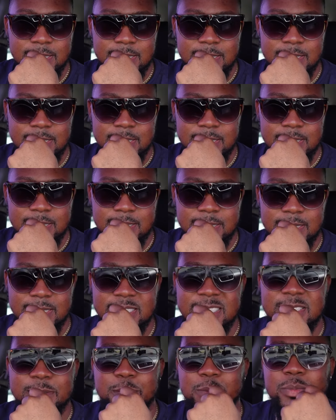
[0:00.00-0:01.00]
So
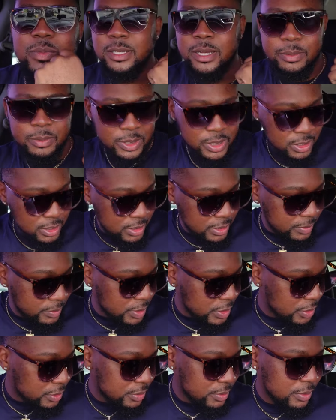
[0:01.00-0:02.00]
I'm gonna come
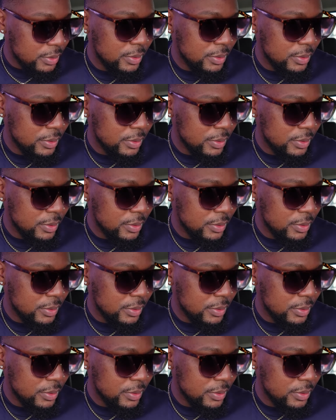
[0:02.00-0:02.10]
now.